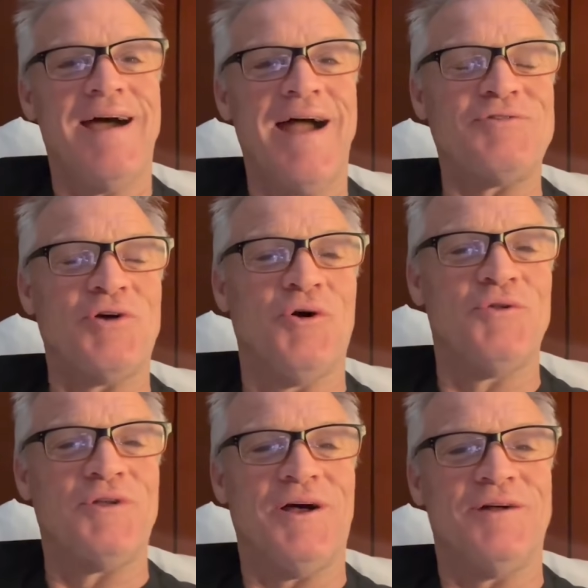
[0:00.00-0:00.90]
I
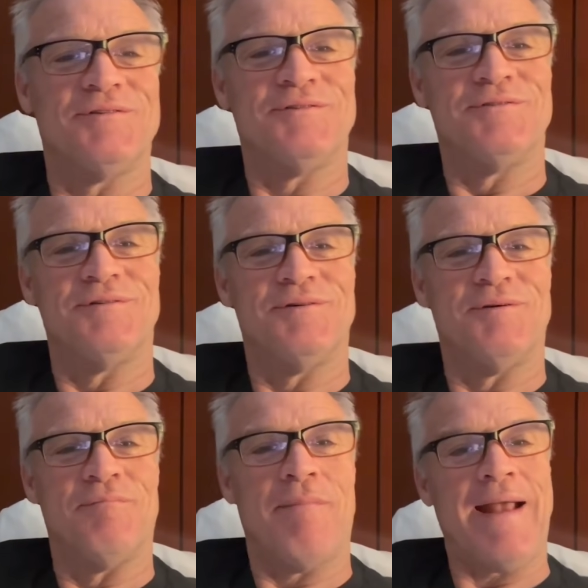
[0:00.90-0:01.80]
told
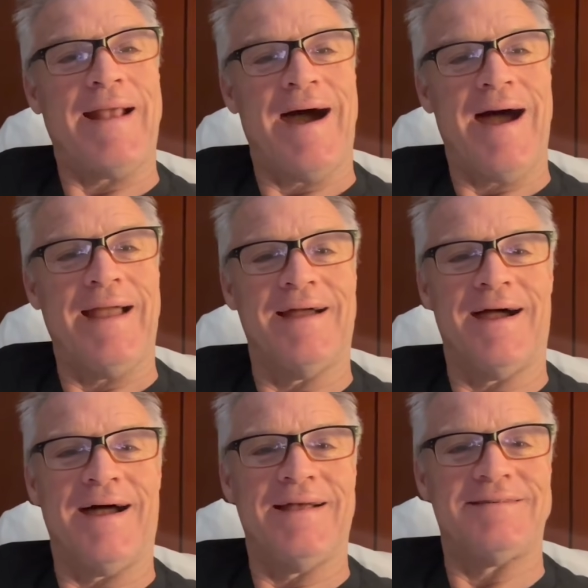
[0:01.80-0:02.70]
my guy,
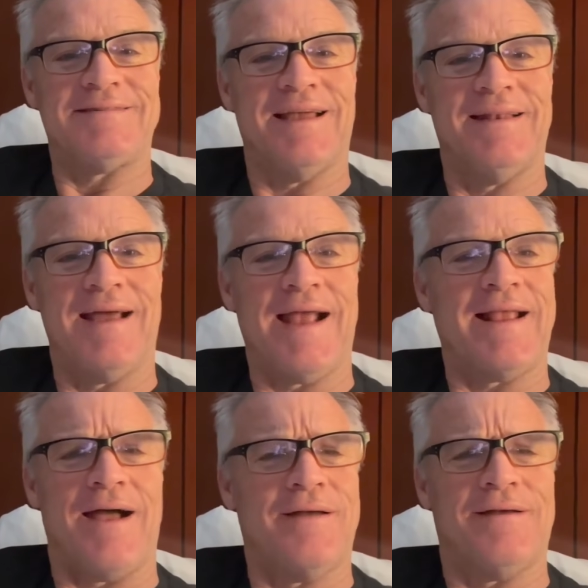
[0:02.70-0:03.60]
I said,
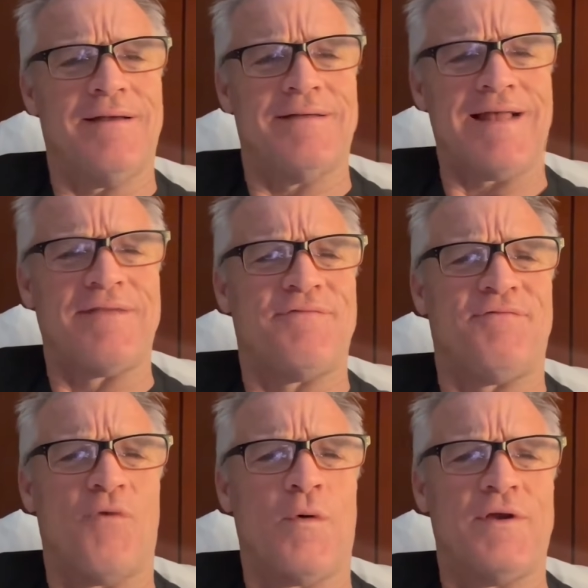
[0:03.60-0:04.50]
like 4